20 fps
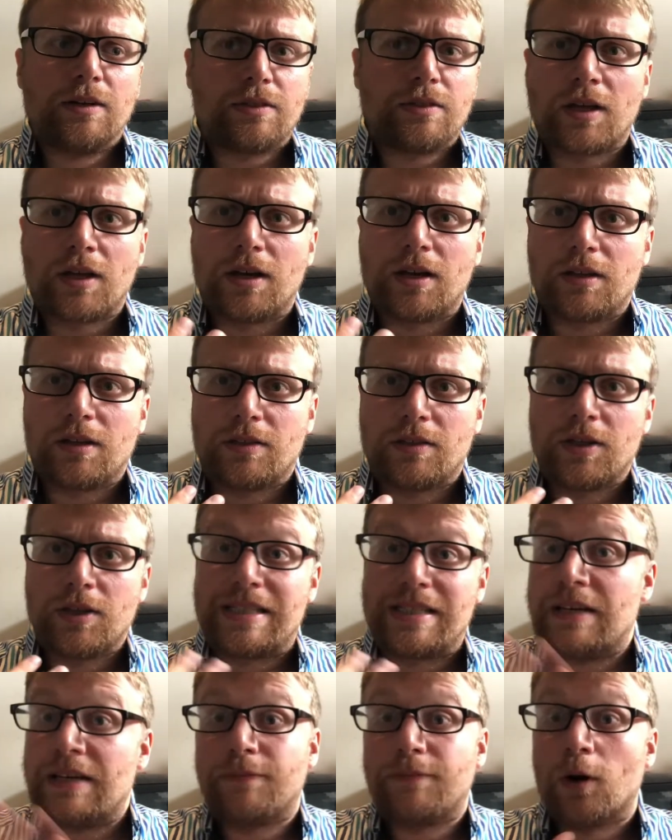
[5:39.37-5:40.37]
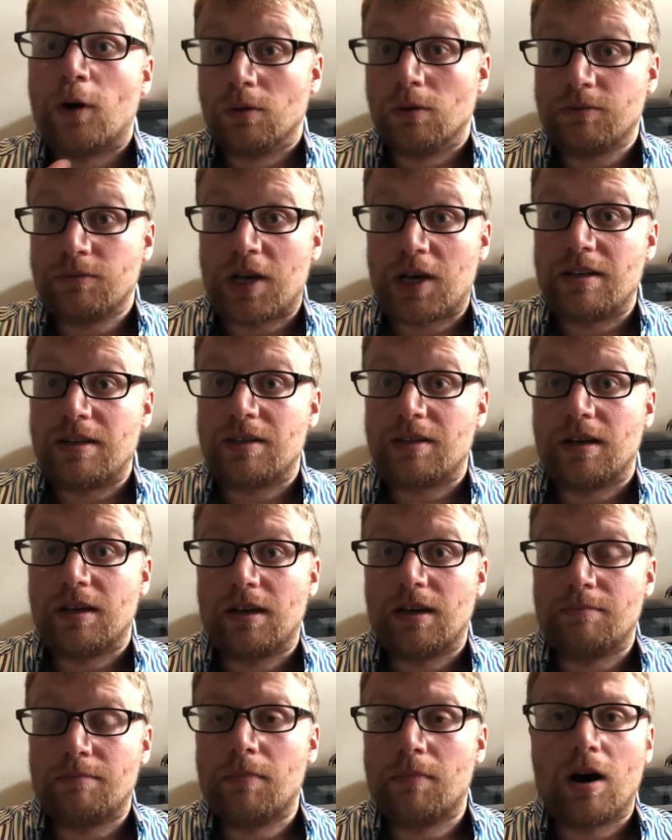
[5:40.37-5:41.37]
the default
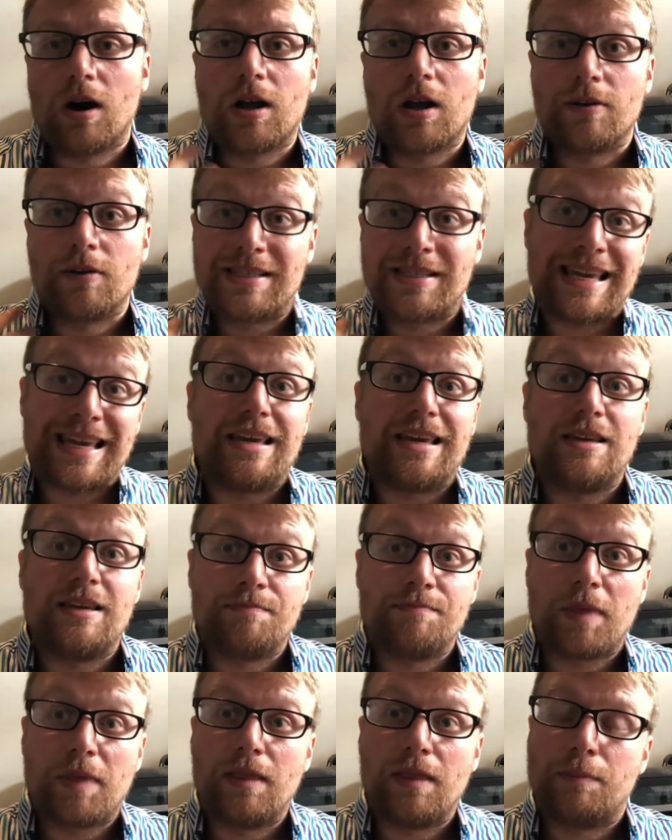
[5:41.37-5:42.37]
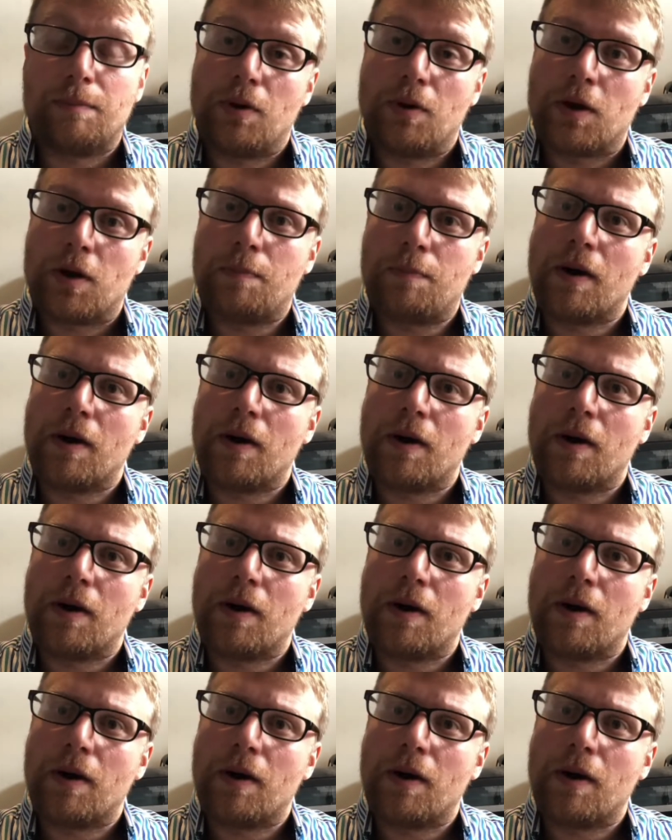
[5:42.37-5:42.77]
gender marker is he in the book.